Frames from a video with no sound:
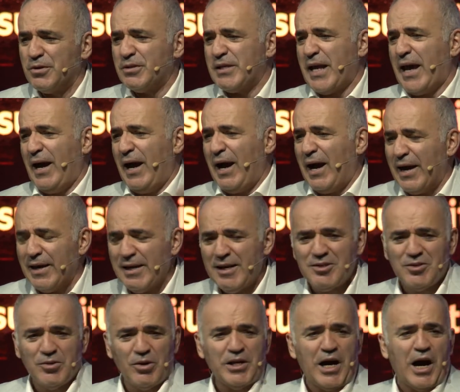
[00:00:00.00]
AI,
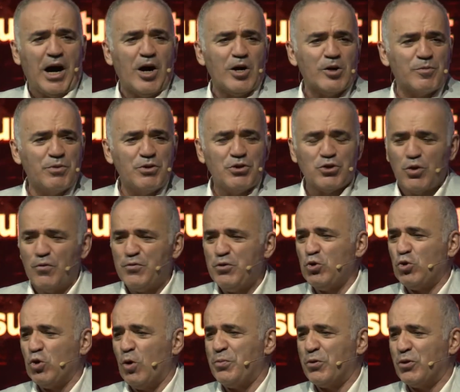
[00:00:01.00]
is not a harbinger of
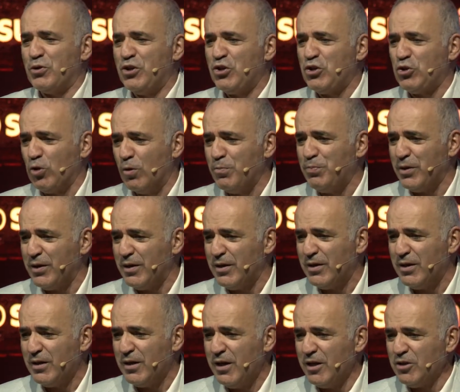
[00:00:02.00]
utopia or dystopia.
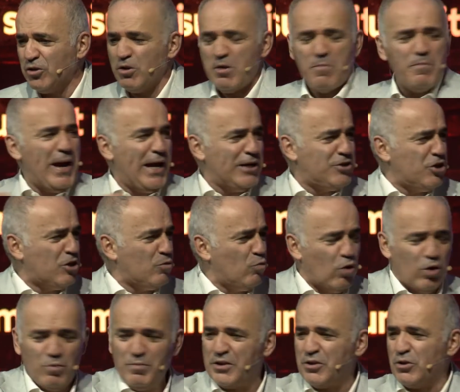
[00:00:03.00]
It's not a magic
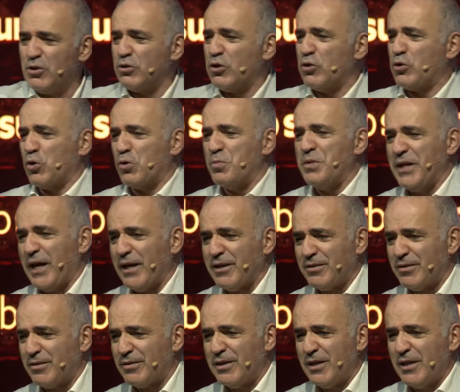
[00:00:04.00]
wand, but it's not a Terminator.
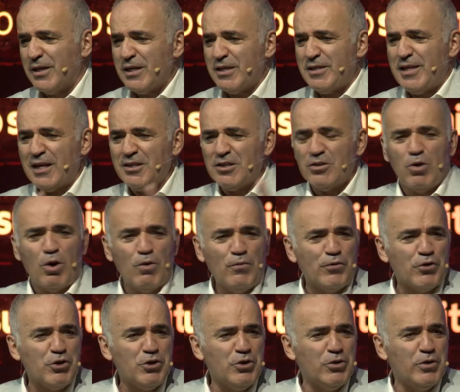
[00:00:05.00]
It doesn't
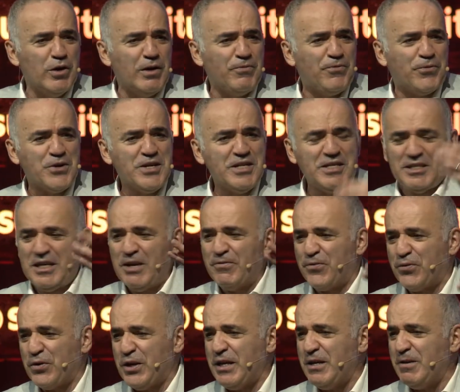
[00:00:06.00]
offer you a free
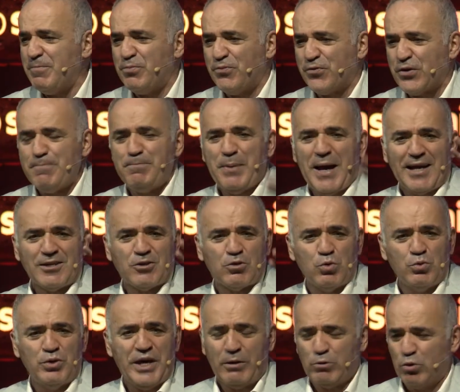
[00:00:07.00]
pass
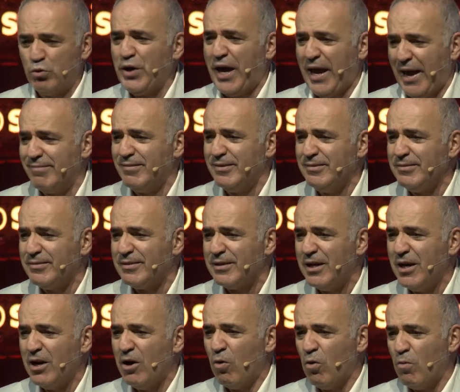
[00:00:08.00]
to the heavens,
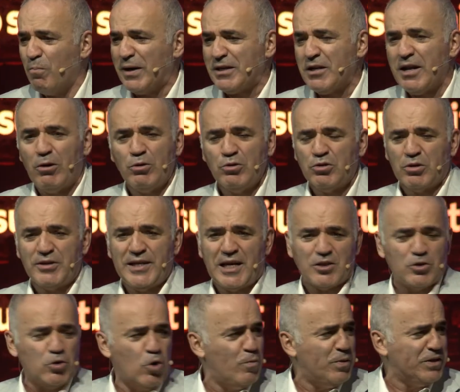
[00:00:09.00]
but it also
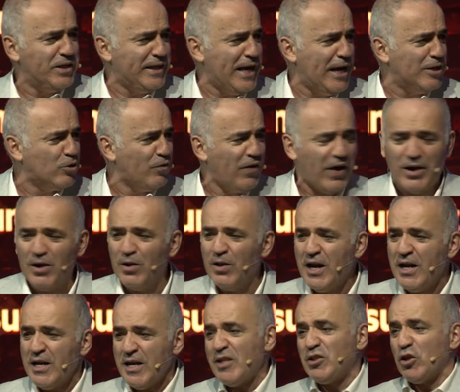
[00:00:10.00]
doesn't open the gates of hell.
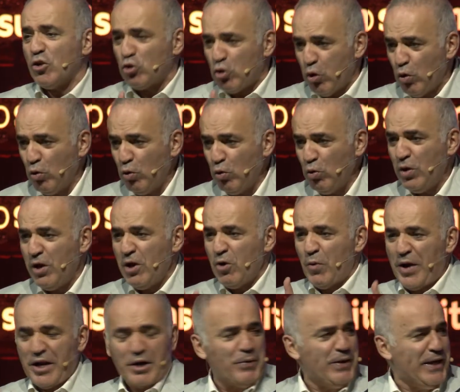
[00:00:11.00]
It's a tool
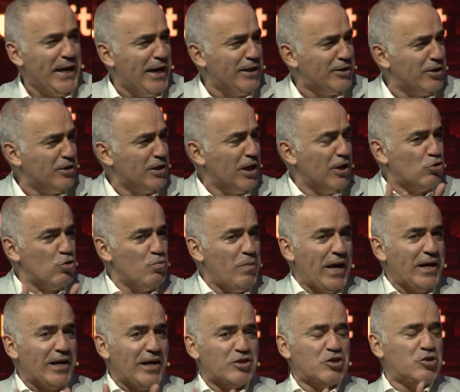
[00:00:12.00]
we created to
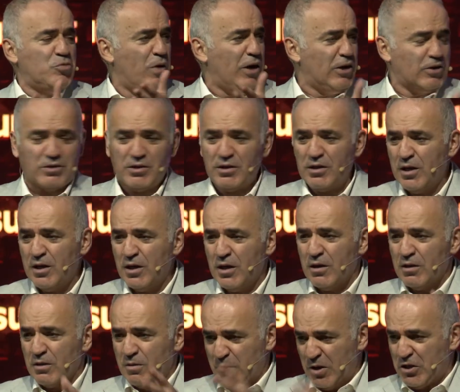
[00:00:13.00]
make us smarter.
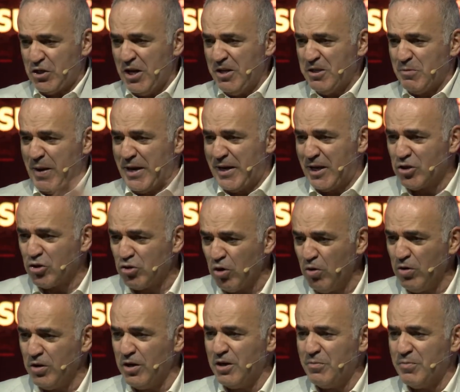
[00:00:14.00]
Machines made us
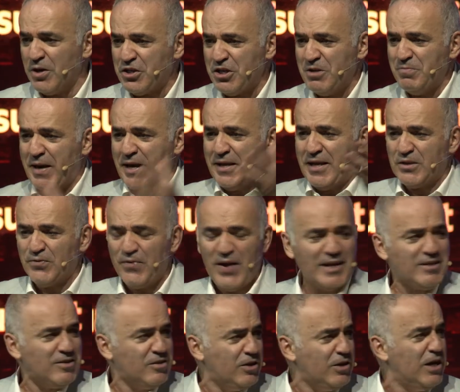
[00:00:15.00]
stronger, machines made us
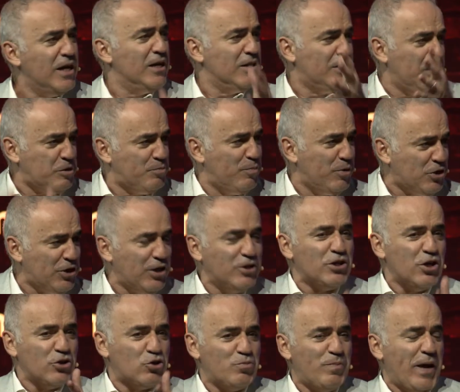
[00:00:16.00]
faster. These machines
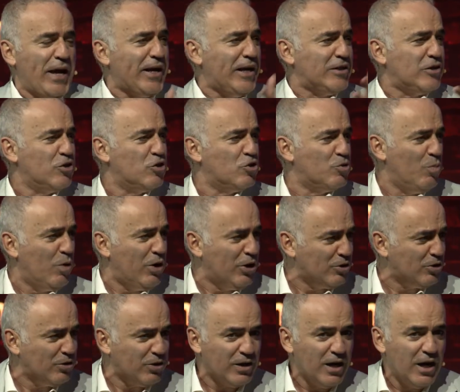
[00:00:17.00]
should make us
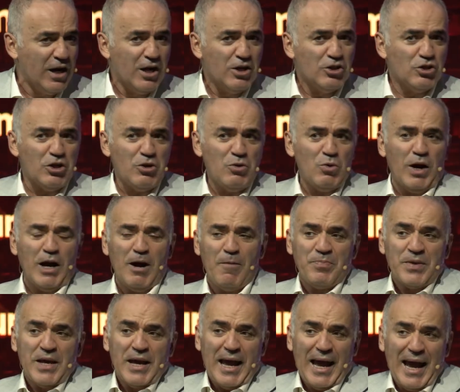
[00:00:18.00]
smarter. So,
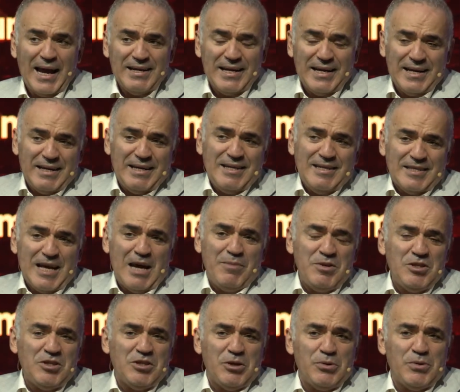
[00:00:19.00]
and in
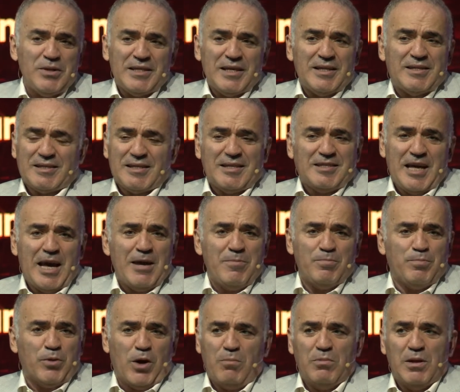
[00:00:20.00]
cybersecurity, it's the same
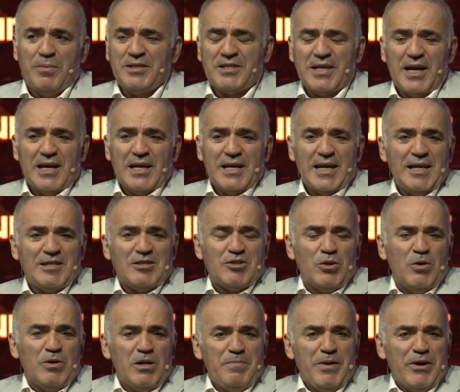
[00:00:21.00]
problem. It's
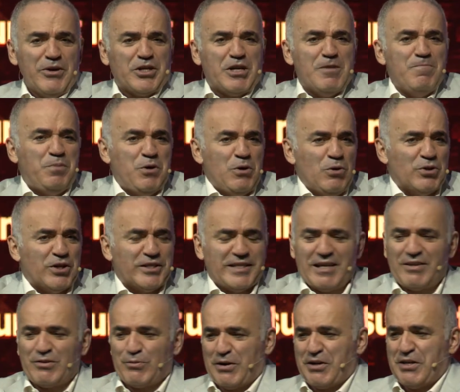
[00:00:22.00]
not about computers
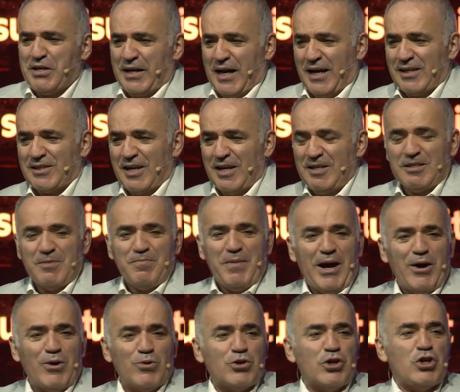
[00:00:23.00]
that's threatening us. It's
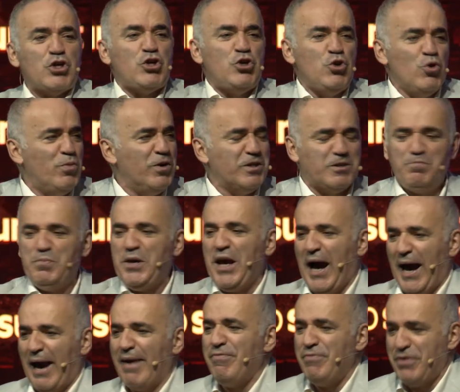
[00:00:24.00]
about humans
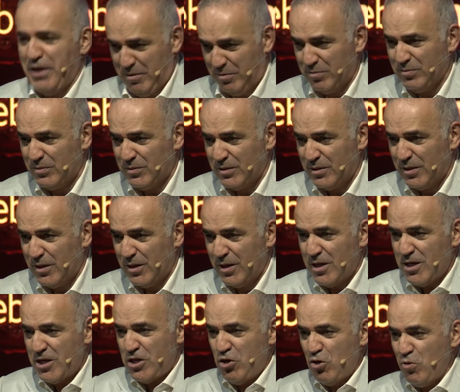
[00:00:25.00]
behind them.
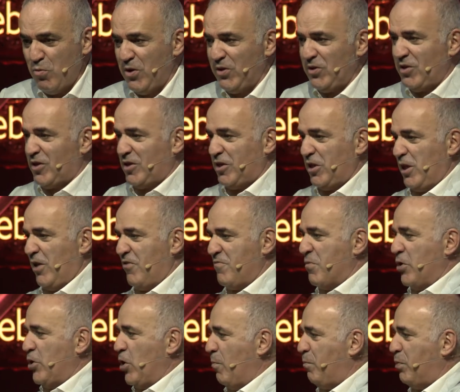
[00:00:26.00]
Humans still have
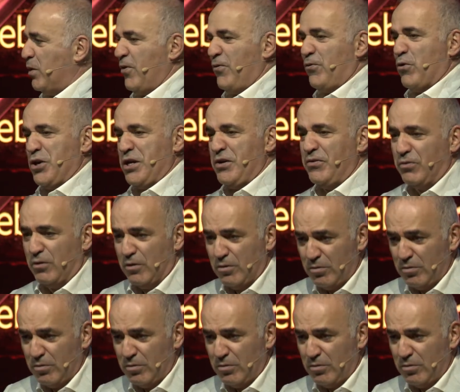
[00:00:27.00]
monopoly for evil.